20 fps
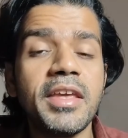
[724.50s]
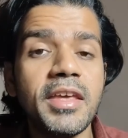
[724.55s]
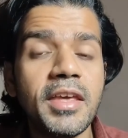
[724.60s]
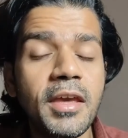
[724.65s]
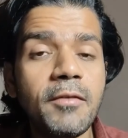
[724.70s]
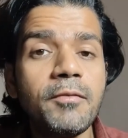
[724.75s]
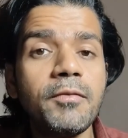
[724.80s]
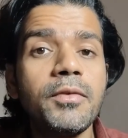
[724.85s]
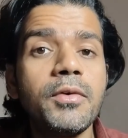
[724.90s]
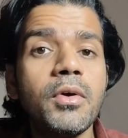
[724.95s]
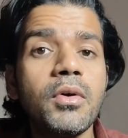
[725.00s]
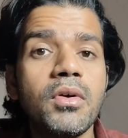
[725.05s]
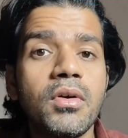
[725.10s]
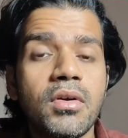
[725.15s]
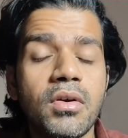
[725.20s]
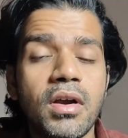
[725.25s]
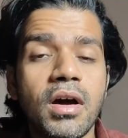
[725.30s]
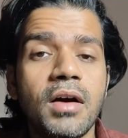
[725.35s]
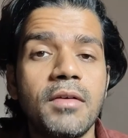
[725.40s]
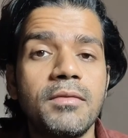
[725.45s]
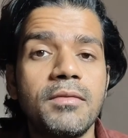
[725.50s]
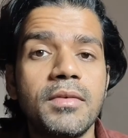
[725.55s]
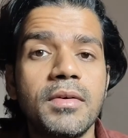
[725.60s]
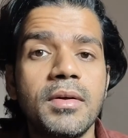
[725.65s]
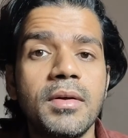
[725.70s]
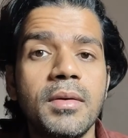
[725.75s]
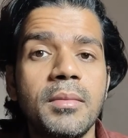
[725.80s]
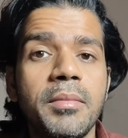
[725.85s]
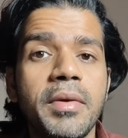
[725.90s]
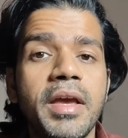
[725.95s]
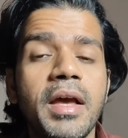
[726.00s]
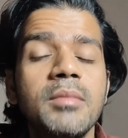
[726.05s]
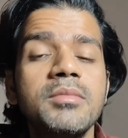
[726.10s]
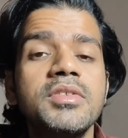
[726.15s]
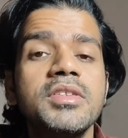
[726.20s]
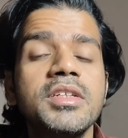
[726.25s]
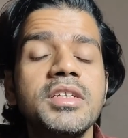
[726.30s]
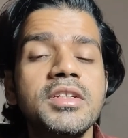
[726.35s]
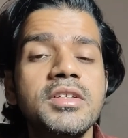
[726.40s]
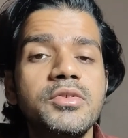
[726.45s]
if your graph
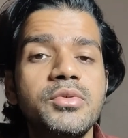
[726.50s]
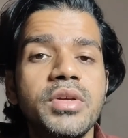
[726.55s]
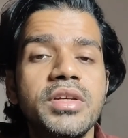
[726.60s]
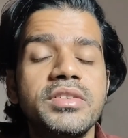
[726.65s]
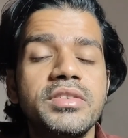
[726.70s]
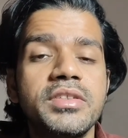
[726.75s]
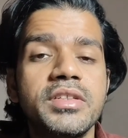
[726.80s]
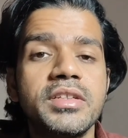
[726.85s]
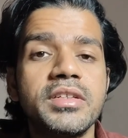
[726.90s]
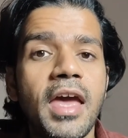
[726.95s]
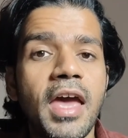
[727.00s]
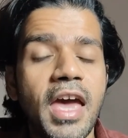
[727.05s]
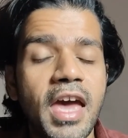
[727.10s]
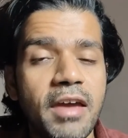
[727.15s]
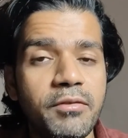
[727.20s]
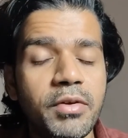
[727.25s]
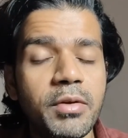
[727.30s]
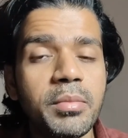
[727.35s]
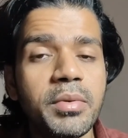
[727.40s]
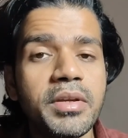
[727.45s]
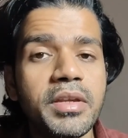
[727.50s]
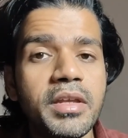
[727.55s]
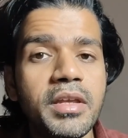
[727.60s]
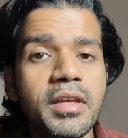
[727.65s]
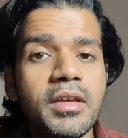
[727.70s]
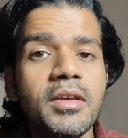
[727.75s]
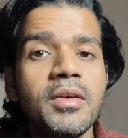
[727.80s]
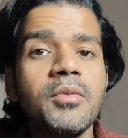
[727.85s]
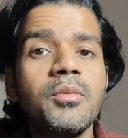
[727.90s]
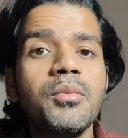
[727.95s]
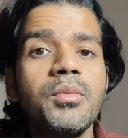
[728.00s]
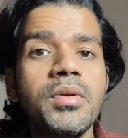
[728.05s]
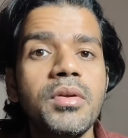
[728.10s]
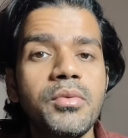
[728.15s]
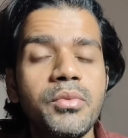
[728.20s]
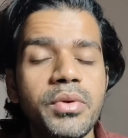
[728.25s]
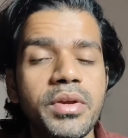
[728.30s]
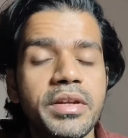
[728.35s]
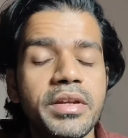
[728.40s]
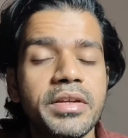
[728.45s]
becomes interesting, everybody will
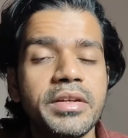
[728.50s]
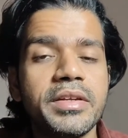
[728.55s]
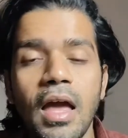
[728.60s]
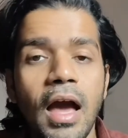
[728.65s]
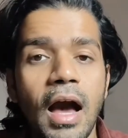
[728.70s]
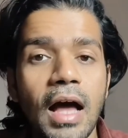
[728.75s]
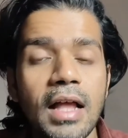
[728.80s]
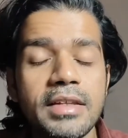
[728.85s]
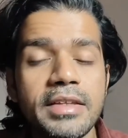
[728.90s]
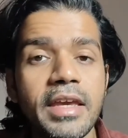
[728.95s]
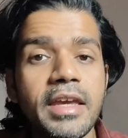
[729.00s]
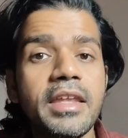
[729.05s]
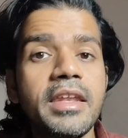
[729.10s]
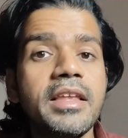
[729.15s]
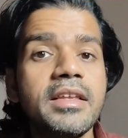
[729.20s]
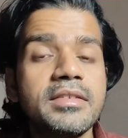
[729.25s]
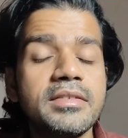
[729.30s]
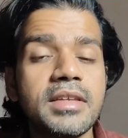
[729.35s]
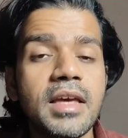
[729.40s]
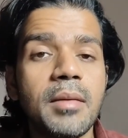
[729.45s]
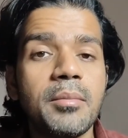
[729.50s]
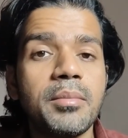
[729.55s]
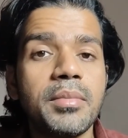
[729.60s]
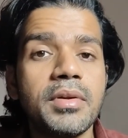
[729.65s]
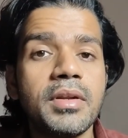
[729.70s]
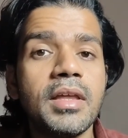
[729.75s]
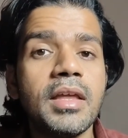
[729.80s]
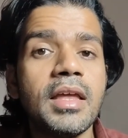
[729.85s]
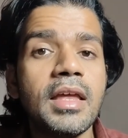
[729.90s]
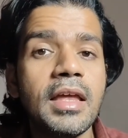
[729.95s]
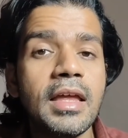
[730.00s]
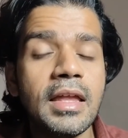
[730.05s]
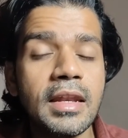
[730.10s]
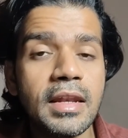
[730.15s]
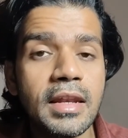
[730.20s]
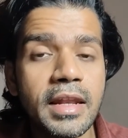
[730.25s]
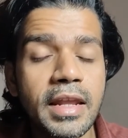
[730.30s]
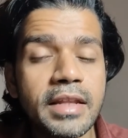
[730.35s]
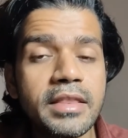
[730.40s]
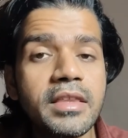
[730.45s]
read it. I'll take an example.
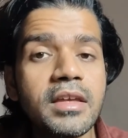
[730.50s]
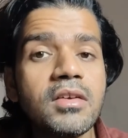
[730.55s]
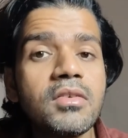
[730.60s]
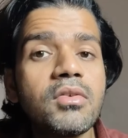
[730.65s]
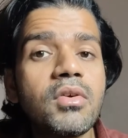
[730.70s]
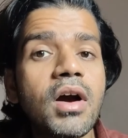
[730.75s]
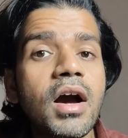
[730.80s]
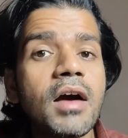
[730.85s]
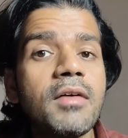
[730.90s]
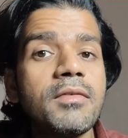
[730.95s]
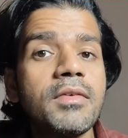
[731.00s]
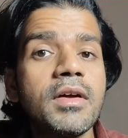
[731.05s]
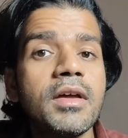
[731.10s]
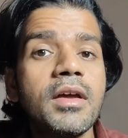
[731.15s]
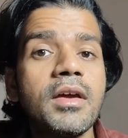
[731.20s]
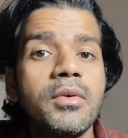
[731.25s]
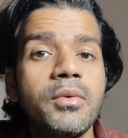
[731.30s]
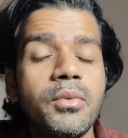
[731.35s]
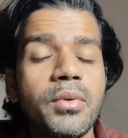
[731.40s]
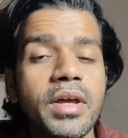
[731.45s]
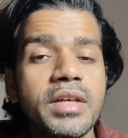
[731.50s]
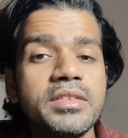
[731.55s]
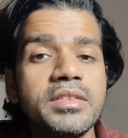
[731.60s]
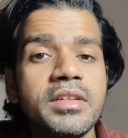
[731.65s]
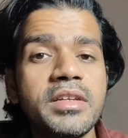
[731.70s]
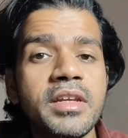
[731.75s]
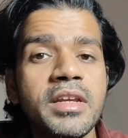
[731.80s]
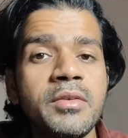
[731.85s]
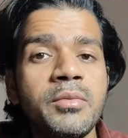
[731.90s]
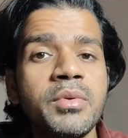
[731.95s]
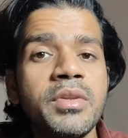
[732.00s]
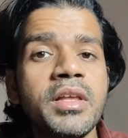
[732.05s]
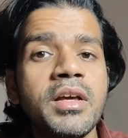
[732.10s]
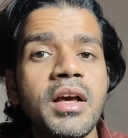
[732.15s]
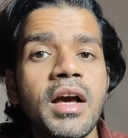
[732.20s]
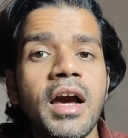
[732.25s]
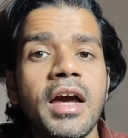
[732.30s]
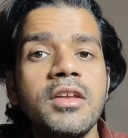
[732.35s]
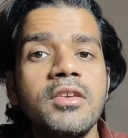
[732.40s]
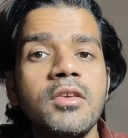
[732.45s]
Let the graph resonate with the
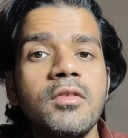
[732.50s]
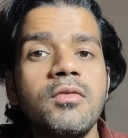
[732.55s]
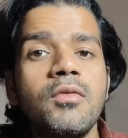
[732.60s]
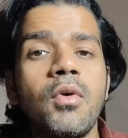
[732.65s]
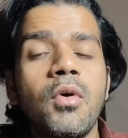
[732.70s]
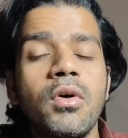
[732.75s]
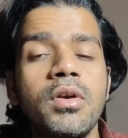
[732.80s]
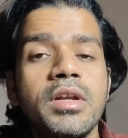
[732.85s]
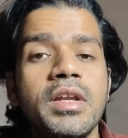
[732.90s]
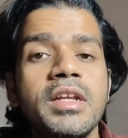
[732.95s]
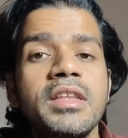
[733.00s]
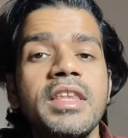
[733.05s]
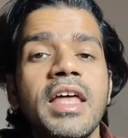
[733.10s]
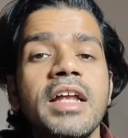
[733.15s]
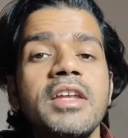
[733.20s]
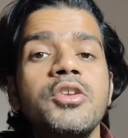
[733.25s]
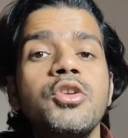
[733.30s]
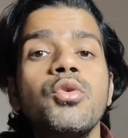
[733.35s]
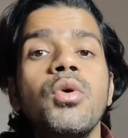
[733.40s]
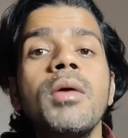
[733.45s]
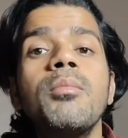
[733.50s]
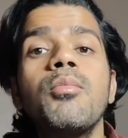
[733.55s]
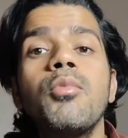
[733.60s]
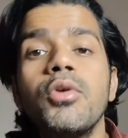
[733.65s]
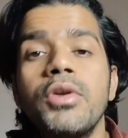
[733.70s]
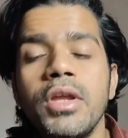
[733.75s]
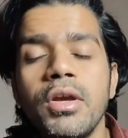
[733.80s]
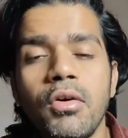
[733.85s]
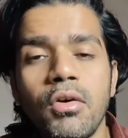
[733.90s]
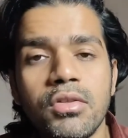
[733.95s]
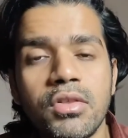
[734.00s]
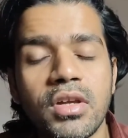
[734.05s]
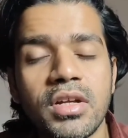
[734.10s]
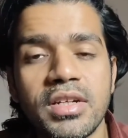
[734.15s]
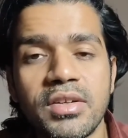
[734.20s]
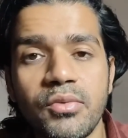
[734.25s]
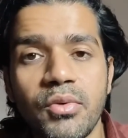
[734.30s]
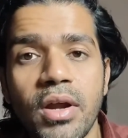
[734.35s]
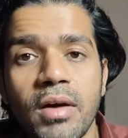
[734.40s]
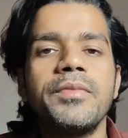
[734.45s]
kind of content that you are putting on
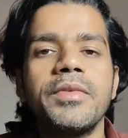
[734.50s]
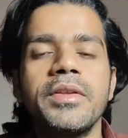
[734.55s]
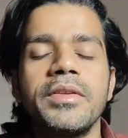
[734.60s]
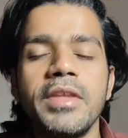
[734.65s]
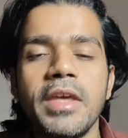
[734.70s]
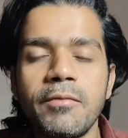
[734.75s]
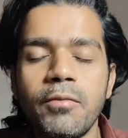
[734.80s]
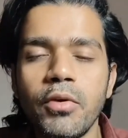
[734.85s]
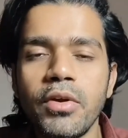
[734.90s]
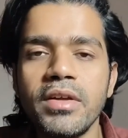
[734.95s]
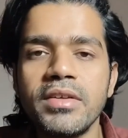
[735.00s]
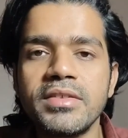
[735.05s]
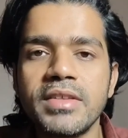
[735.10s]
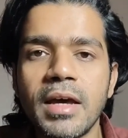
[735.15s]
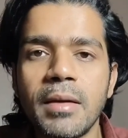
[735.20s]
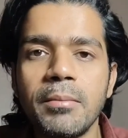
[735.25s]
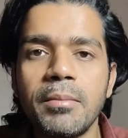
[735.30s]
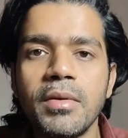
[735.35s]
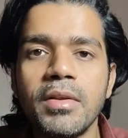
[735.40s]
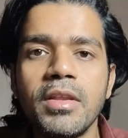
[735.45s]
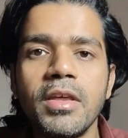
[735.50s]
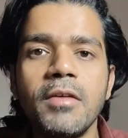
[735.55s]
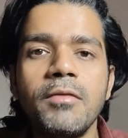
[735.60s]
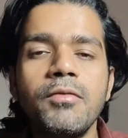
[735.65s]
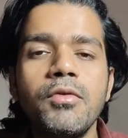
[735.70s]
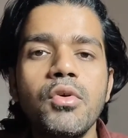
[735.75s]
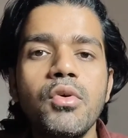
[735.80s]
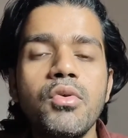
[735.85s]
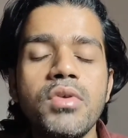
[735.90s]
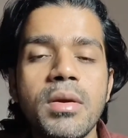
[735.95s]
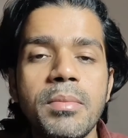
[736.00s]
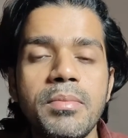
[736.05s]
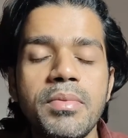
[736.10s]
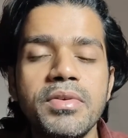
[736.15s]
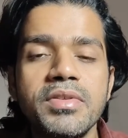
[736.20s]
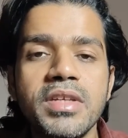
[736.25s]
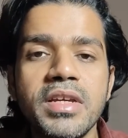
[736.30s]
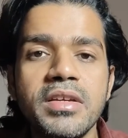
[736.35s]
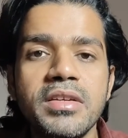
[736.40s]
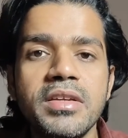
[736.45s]
that graph. Take for example, if you're
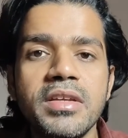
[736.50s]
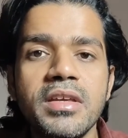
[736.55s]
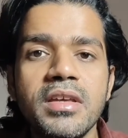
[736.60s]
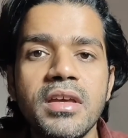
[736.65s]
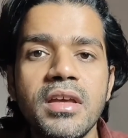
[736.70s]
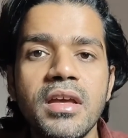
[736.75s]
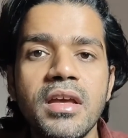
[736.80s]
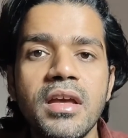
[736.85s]
representing